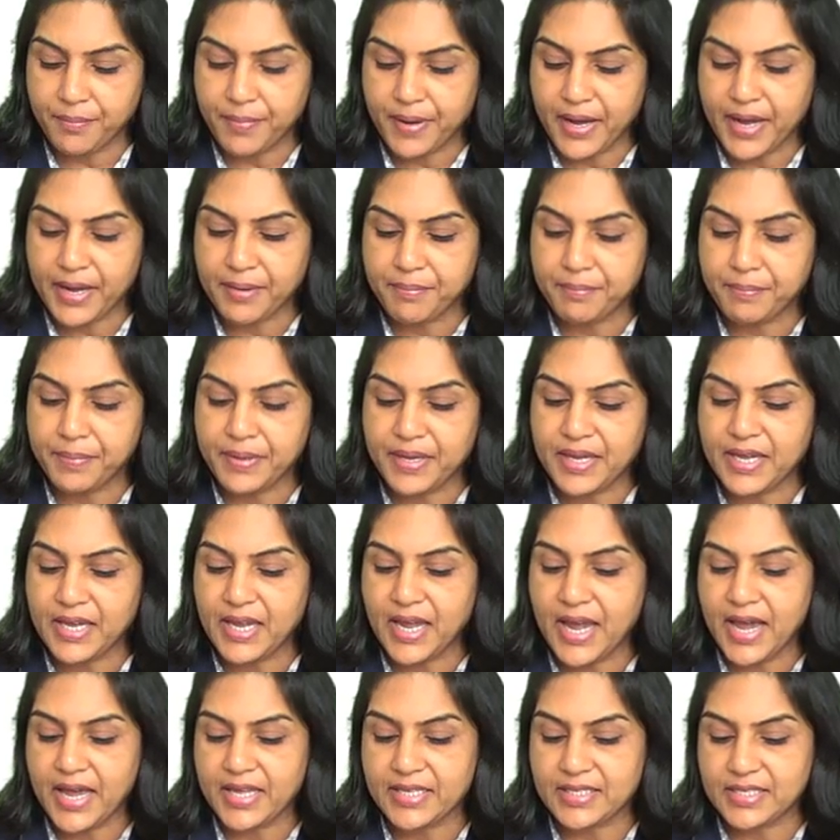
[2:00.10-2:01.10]
by
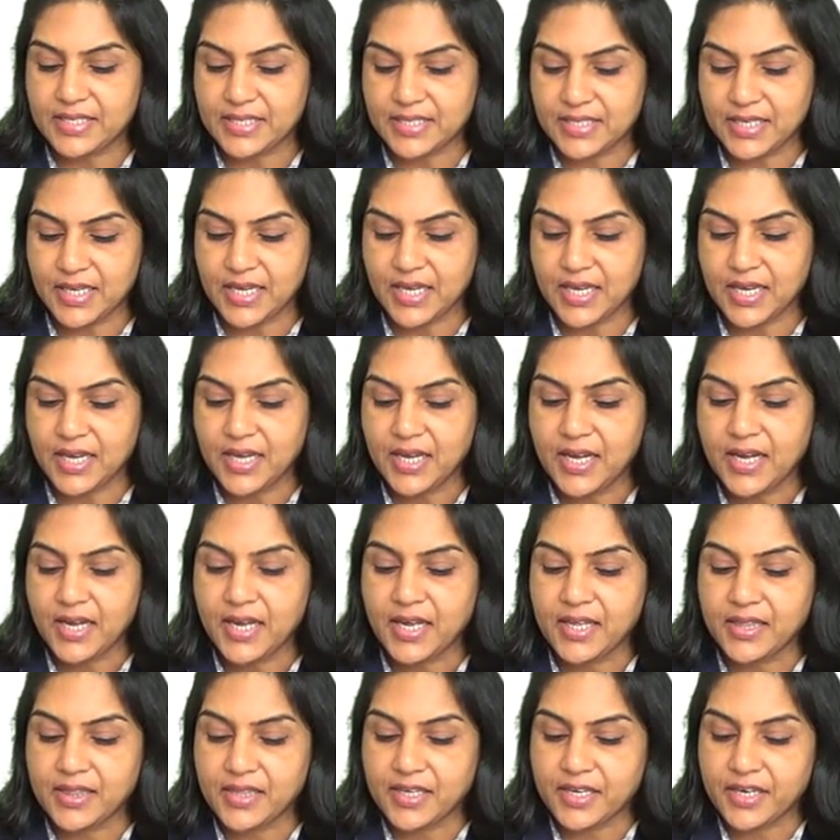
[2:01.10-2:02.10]
B and C
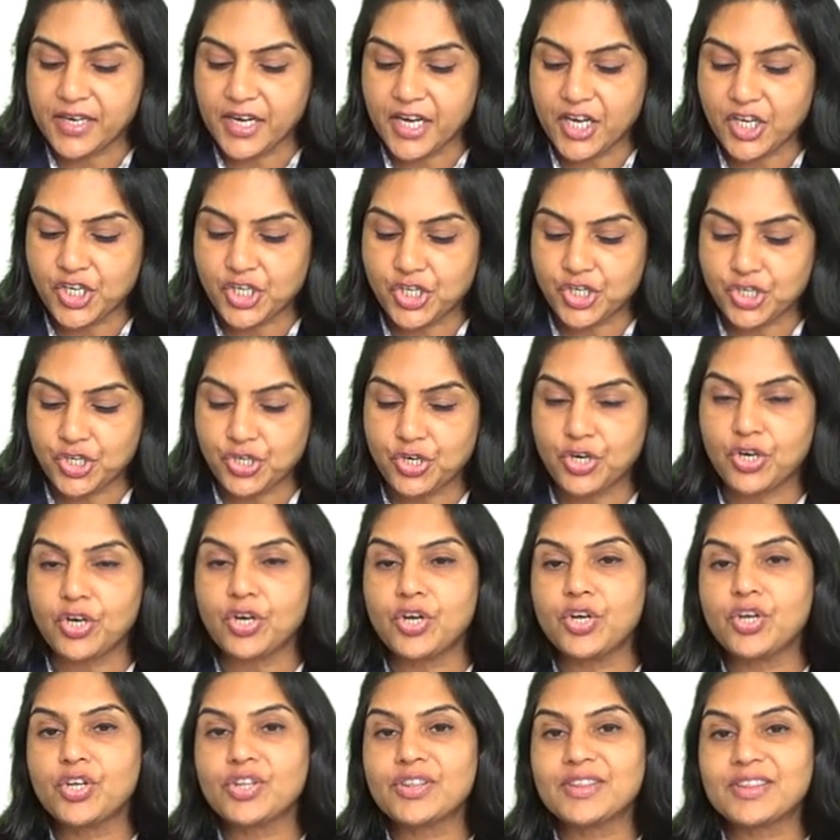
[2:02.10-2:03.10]
in the ratio
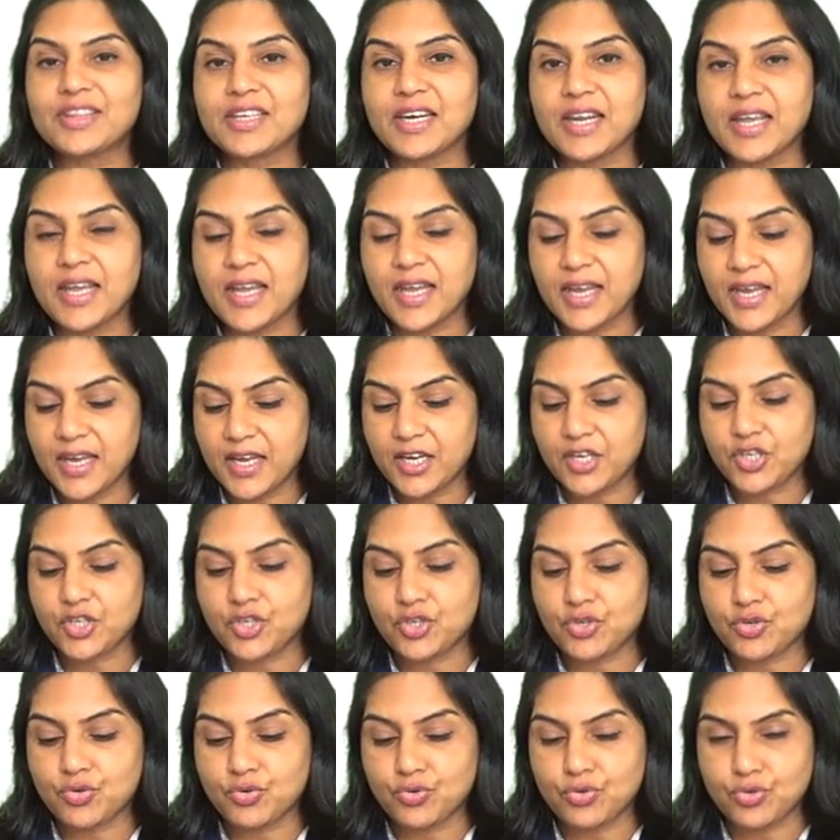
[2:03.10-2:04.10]
3 is
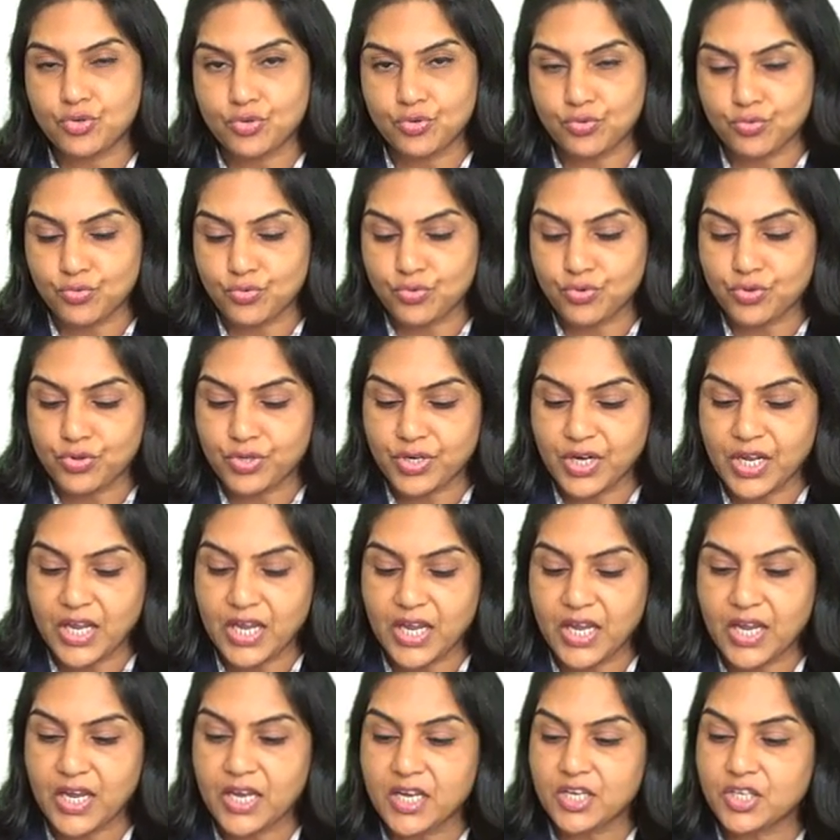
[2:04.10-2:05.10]
to 2.
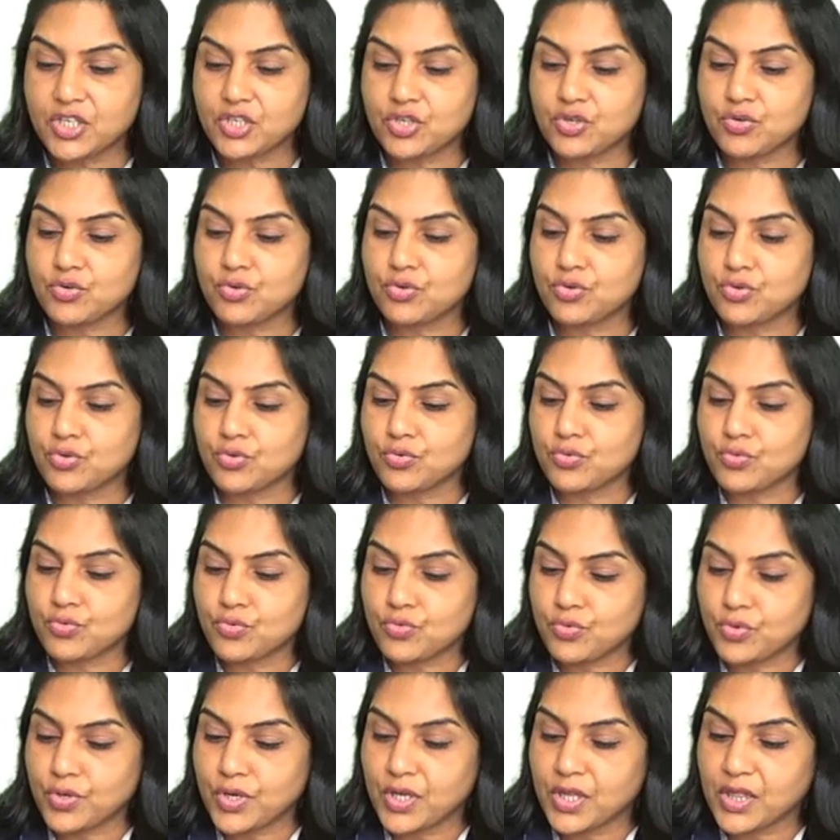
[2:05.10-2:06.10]
3 is to 2
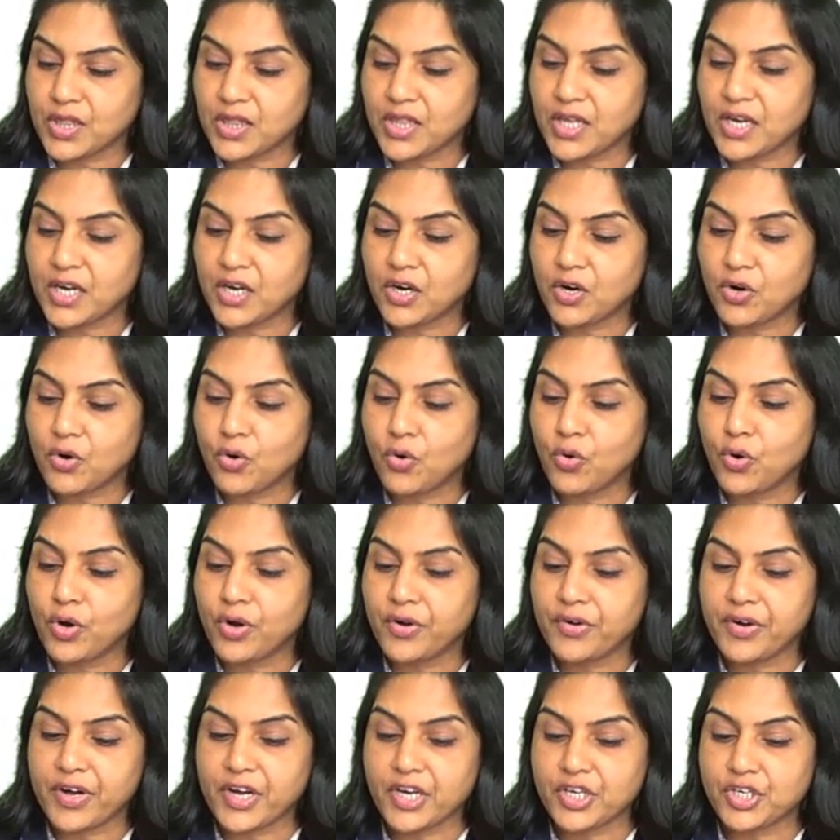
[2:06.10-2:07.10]
in the old
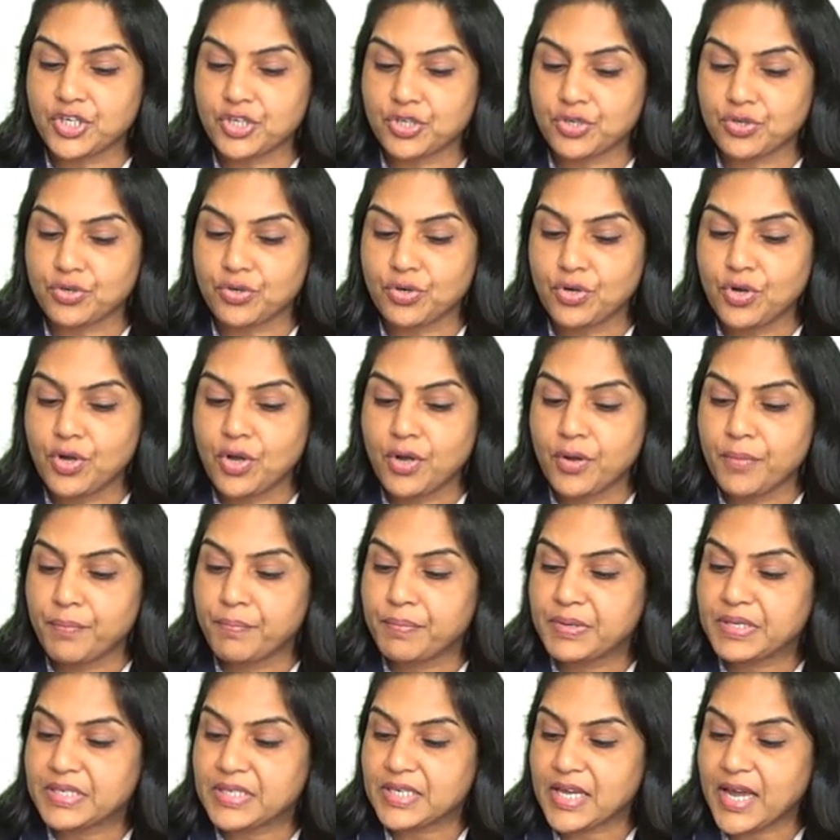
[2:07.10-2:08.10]
ratio
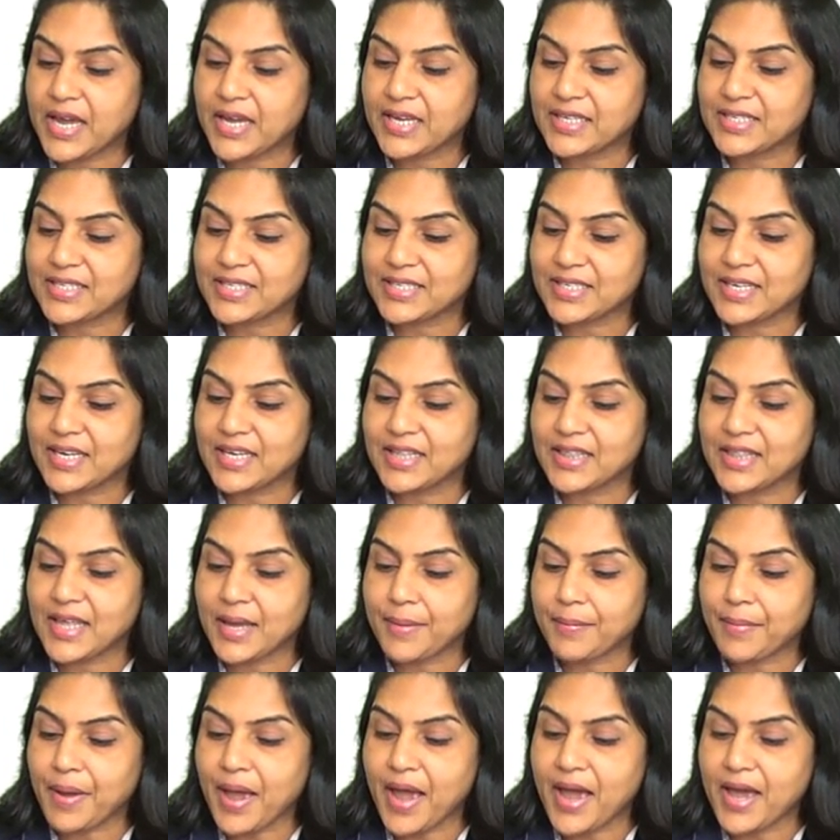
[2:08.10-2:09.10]
besides the
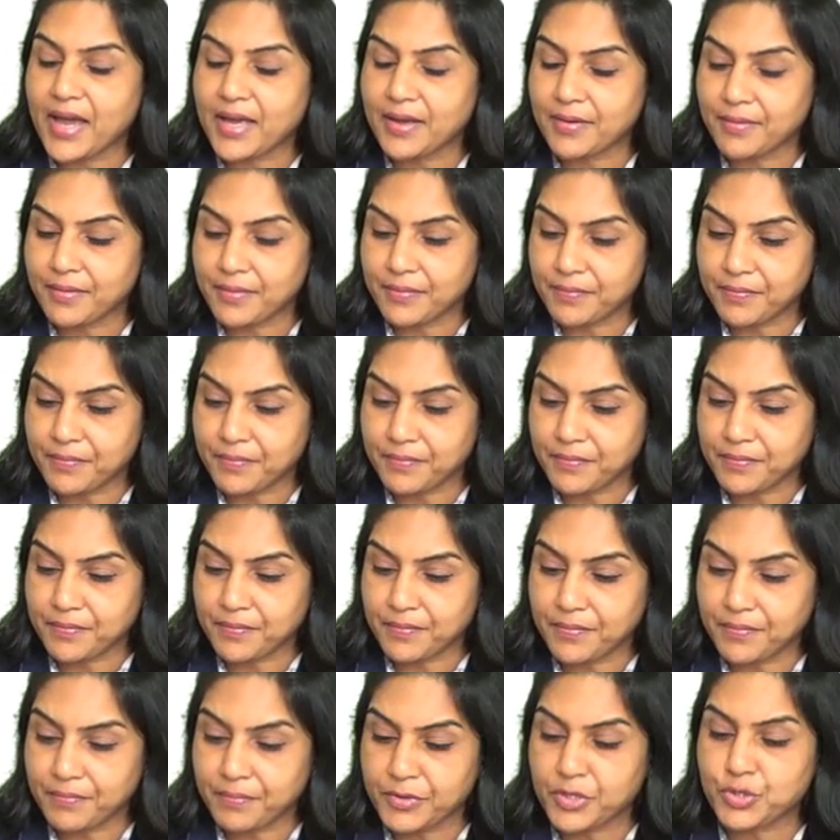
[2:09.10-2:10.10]
uh,
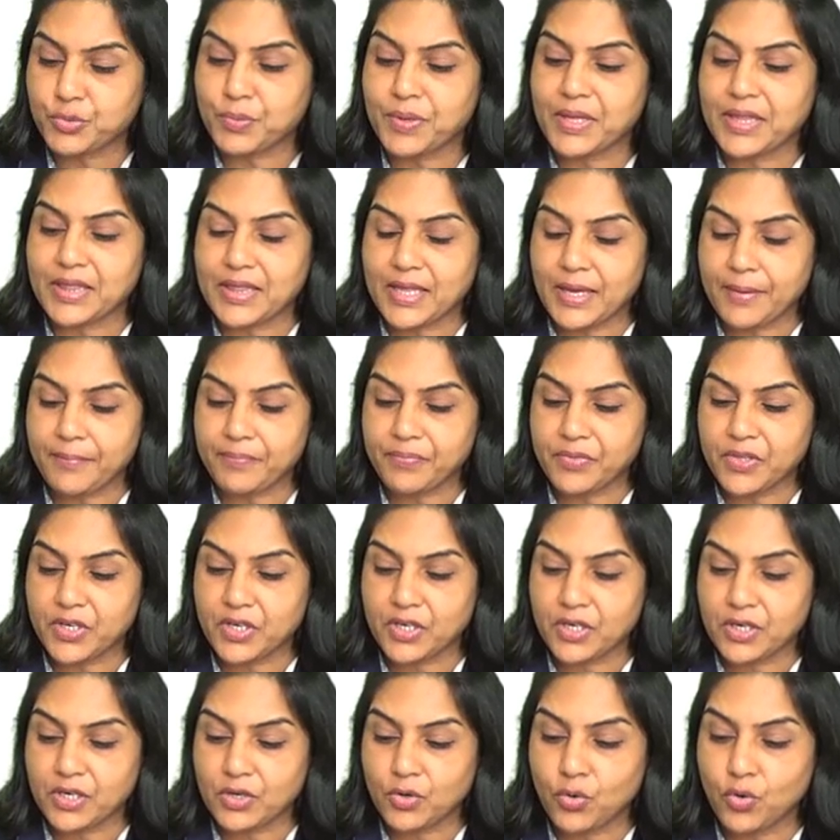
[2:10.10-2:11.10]
between them,
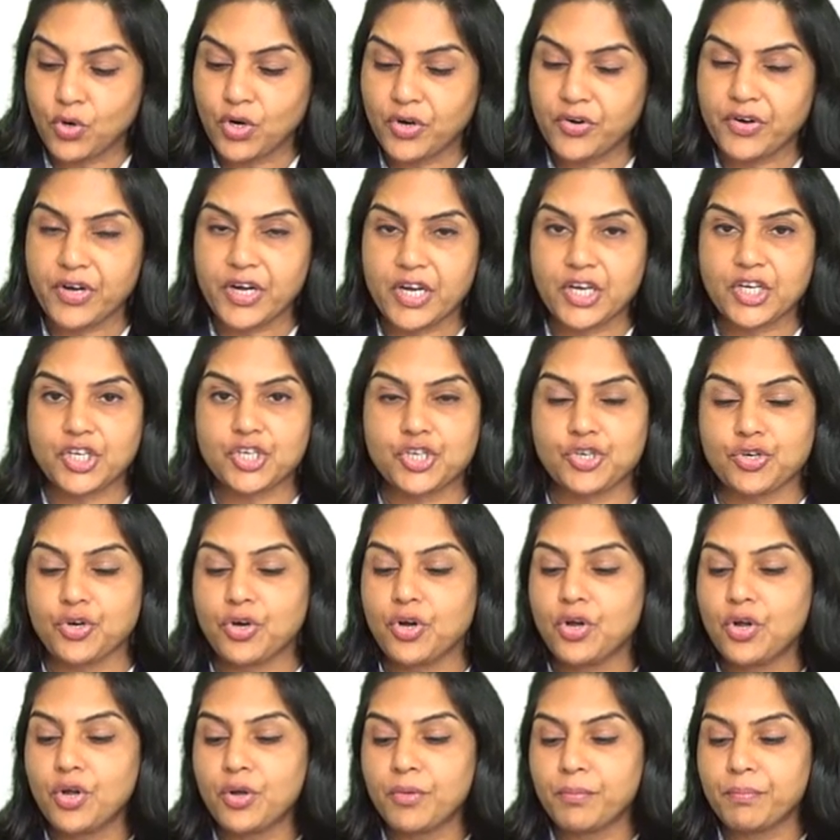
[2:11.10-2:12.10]
the old ratio
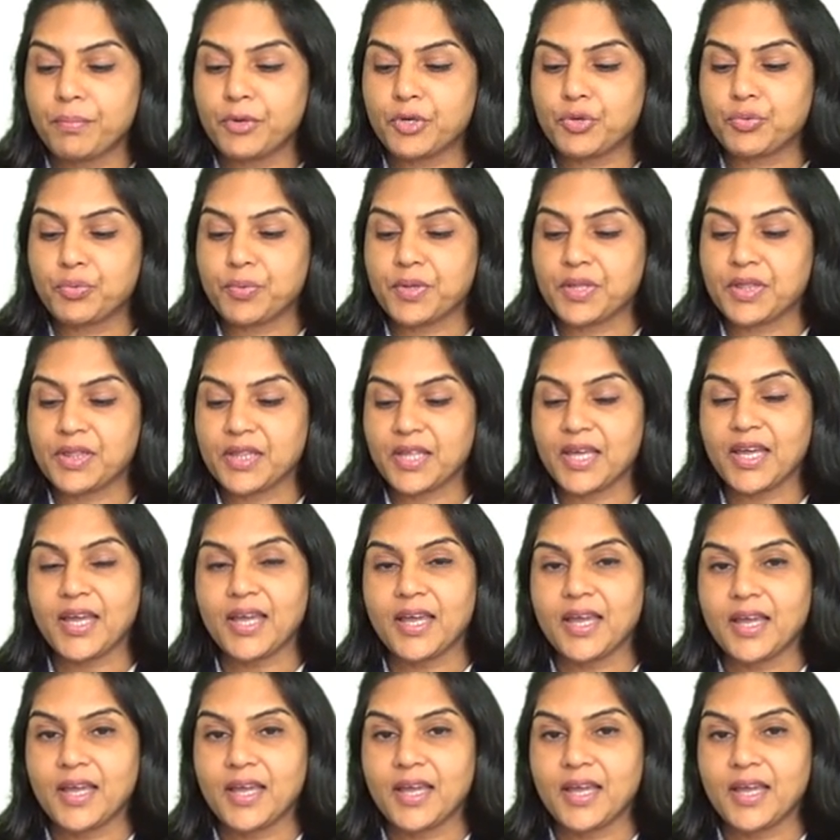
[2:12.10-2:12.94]
between the